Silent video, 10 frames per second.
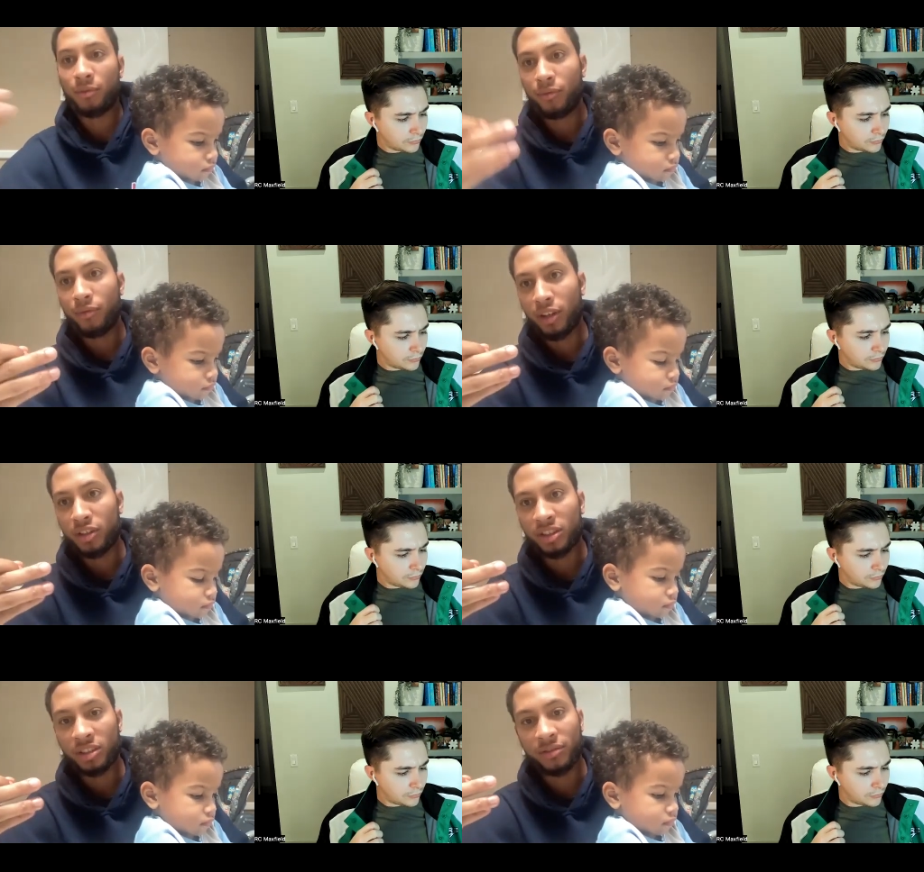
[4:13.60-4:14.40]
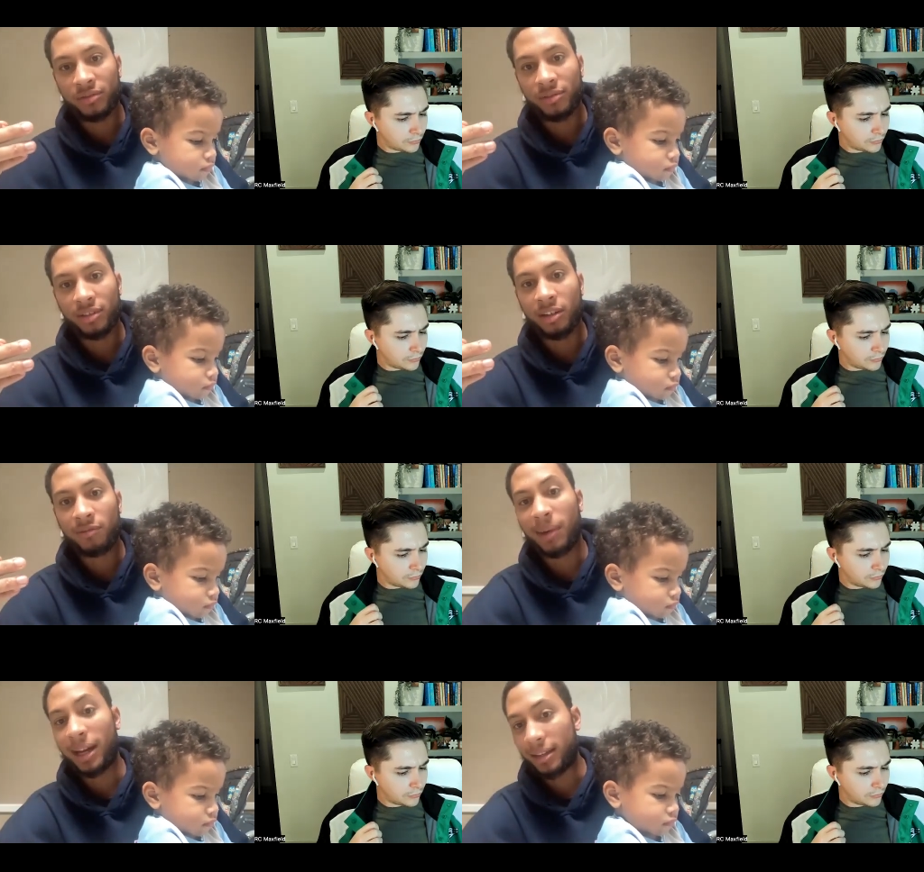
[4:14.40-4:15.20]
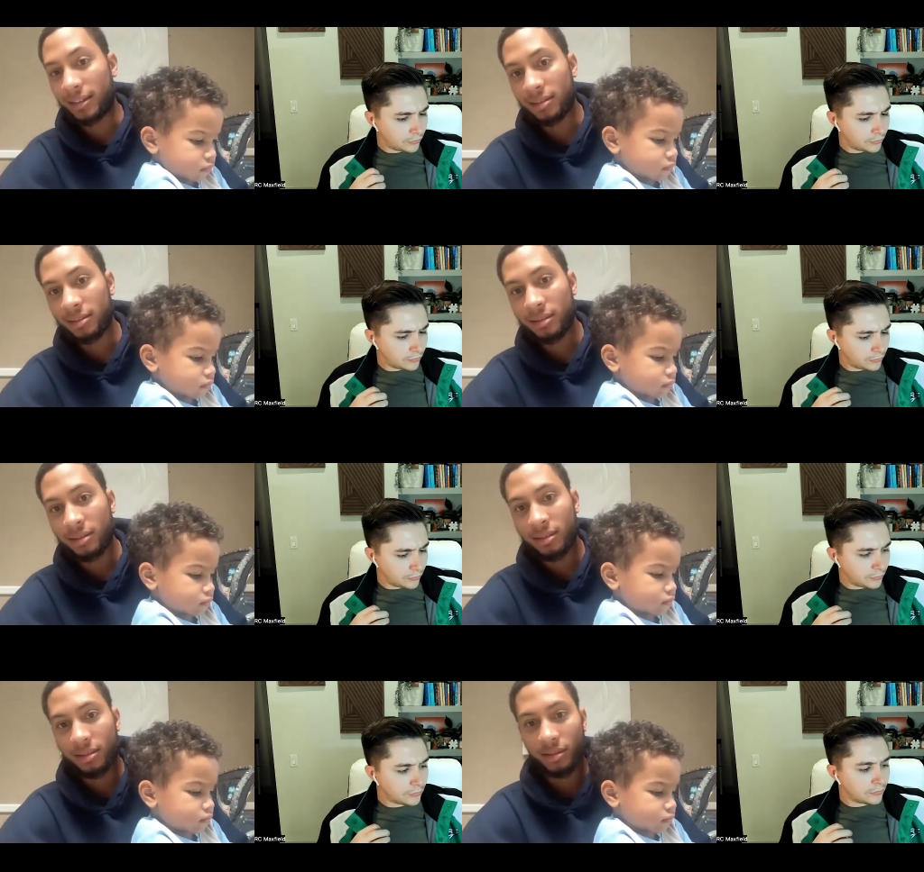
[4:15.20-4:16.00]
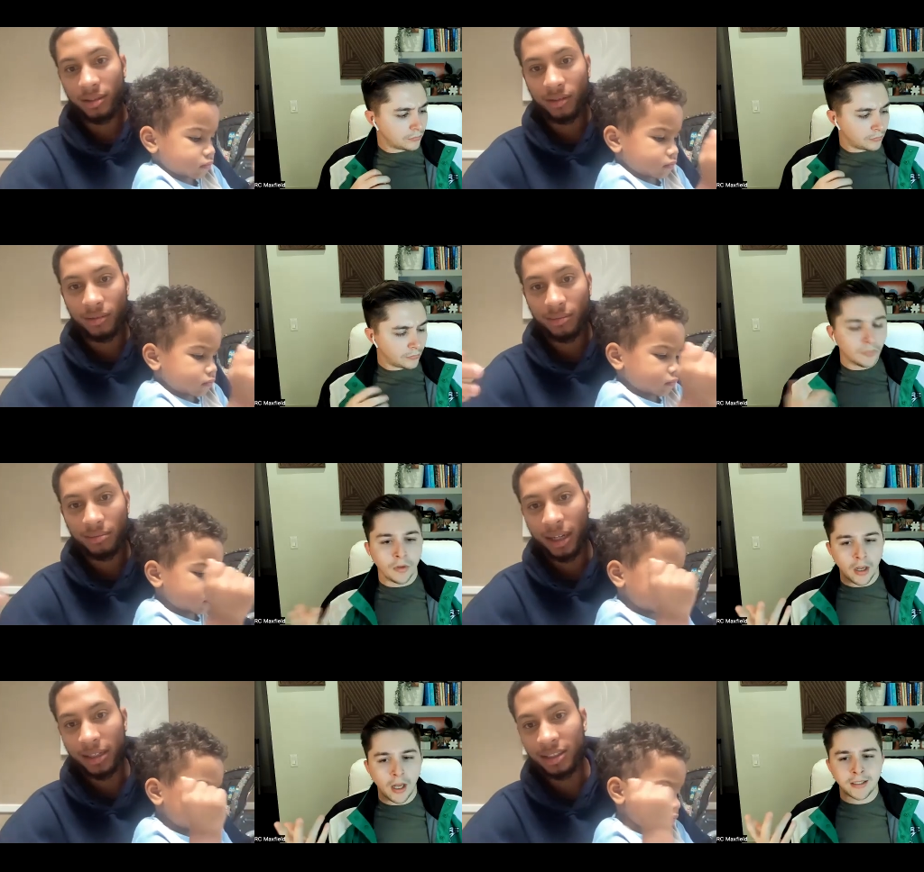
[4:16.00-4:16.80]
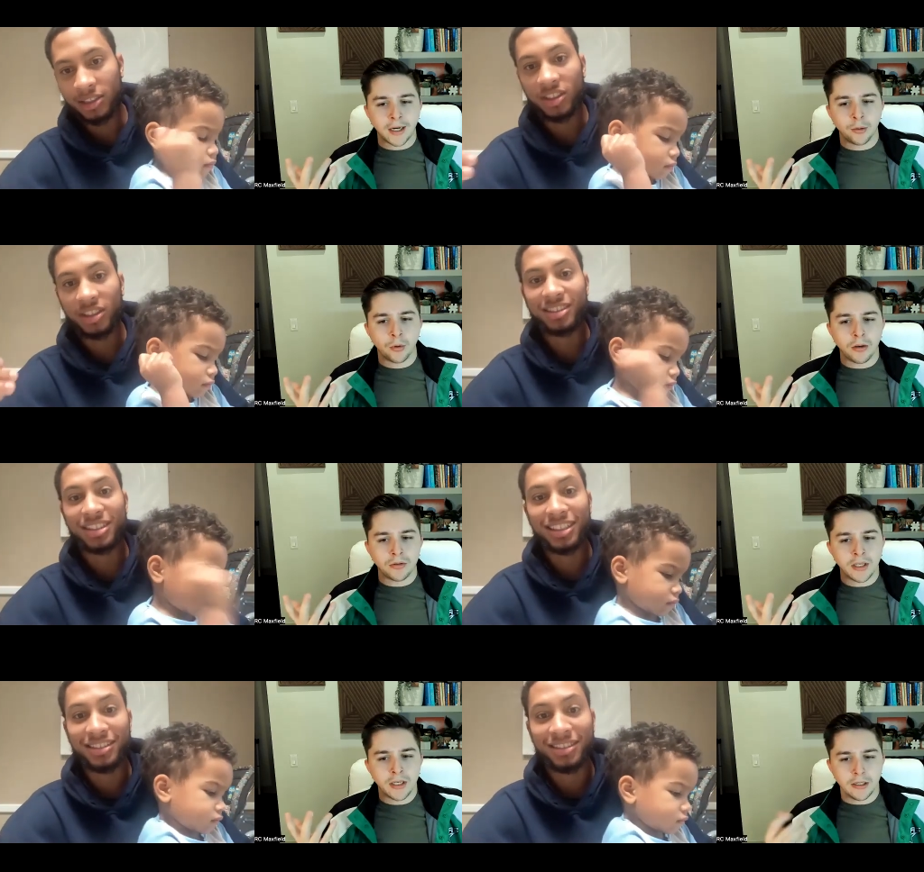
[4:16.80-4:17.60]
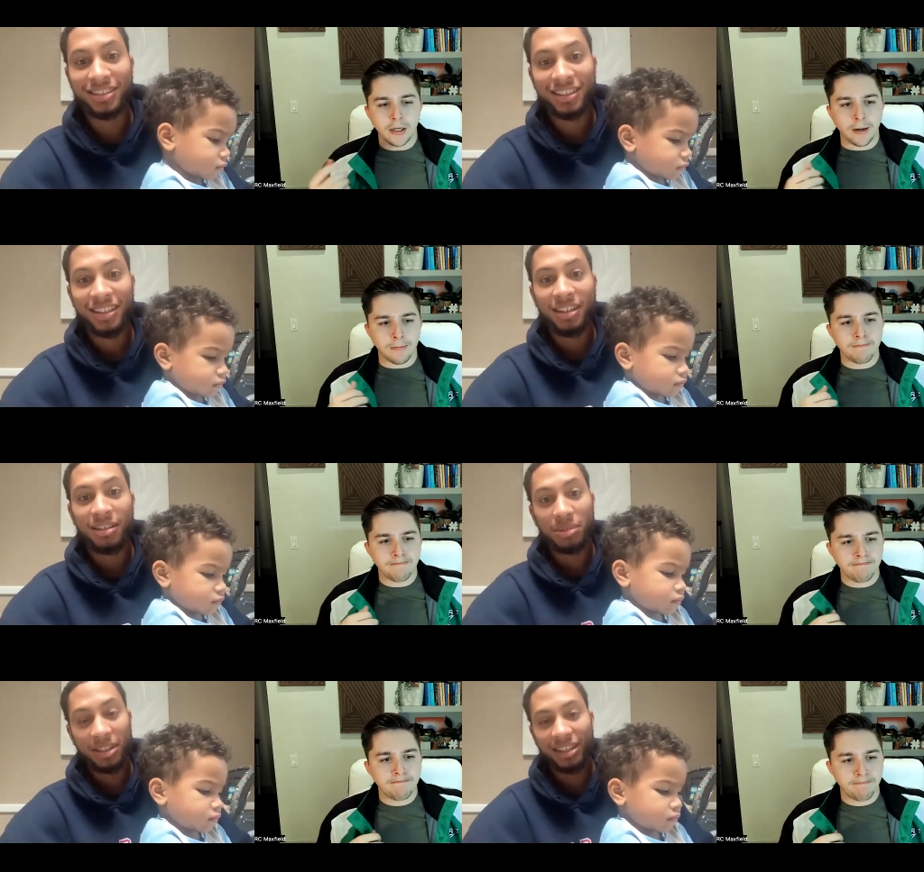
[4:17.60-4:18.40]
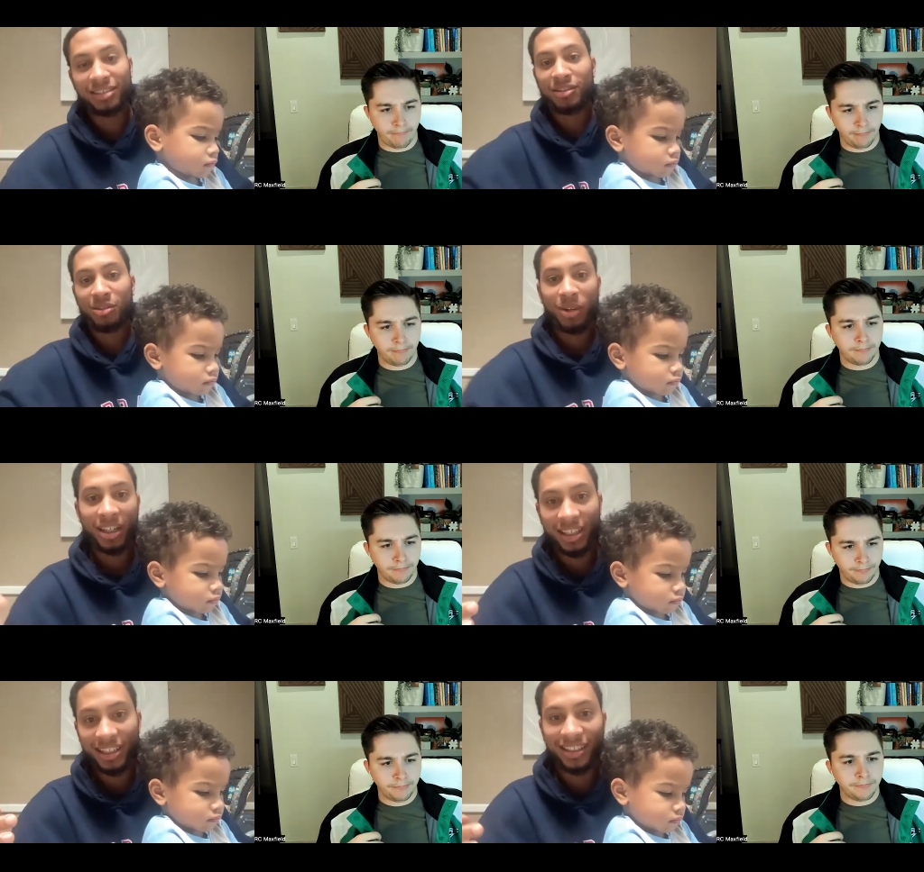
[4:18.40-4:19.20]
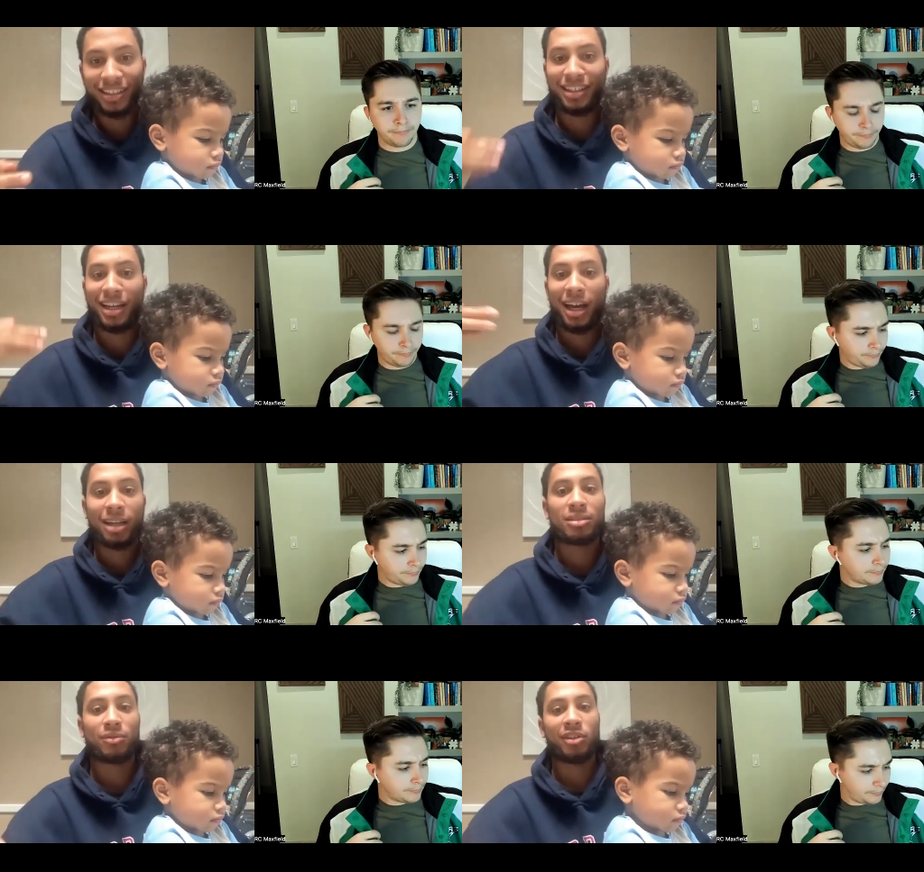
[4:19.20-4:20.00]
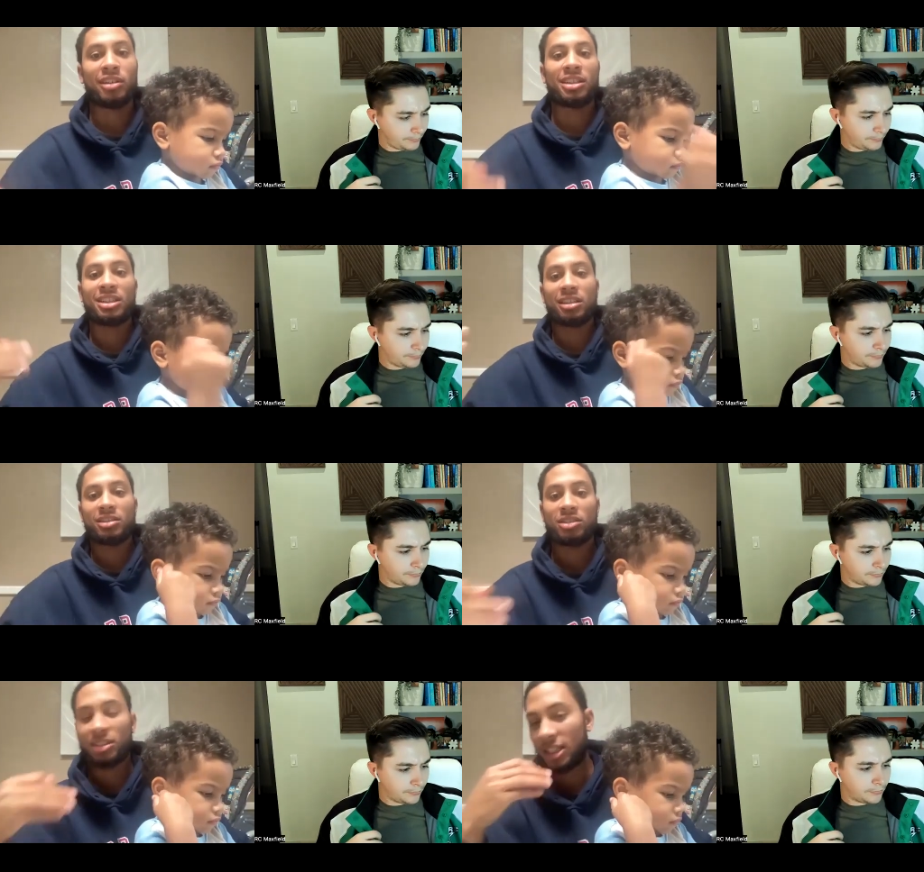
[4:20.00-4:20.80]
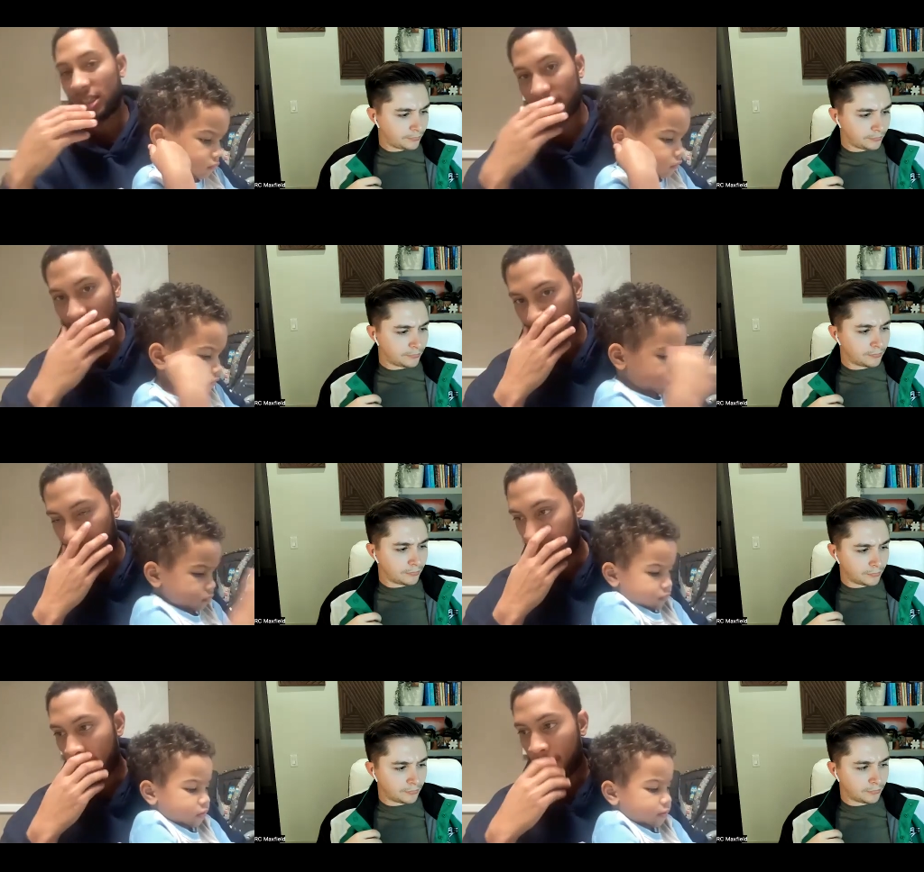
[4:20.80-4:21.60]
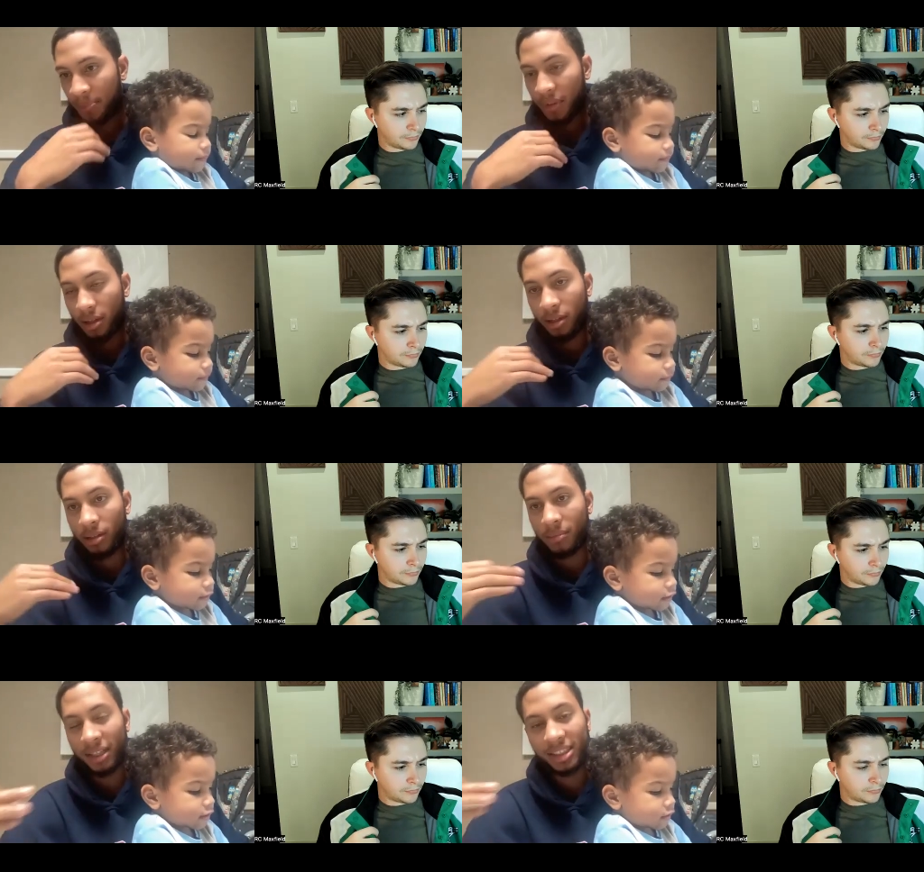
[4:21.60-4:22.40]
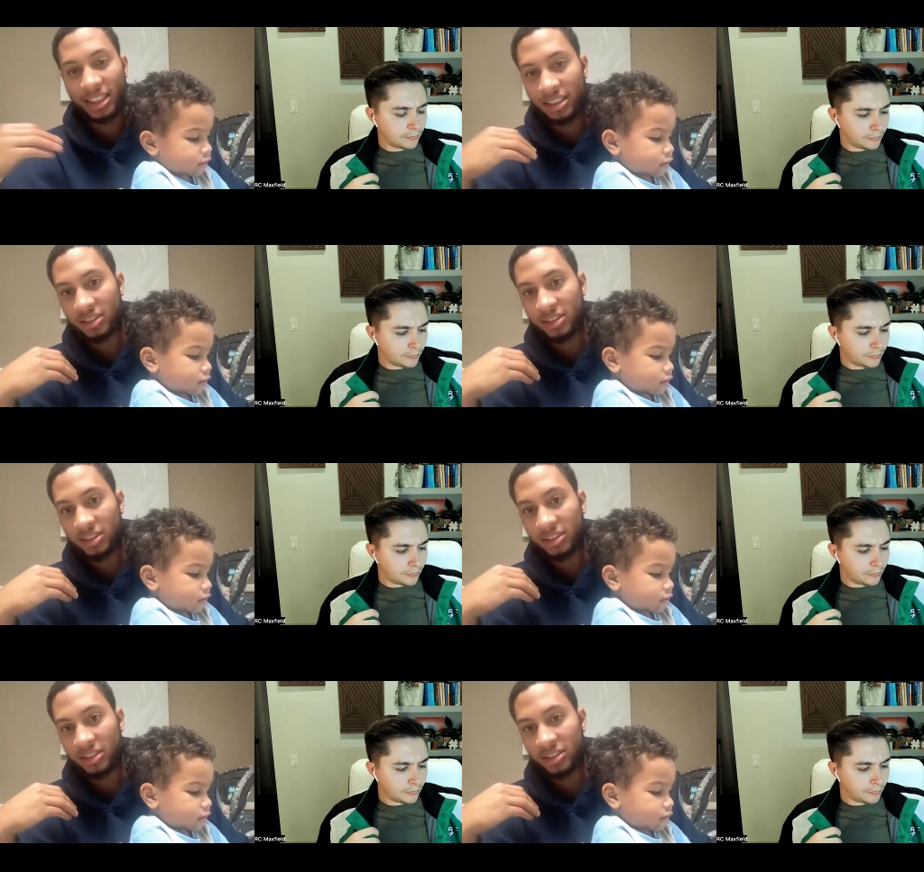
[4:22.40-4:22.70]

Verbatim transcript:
Speaker 1: version of Mike. Mike.
Speaker 2: That's kind of what I was thinking. Yeah.
Speaker 1: Because of the way he has fun, he understands that. I think he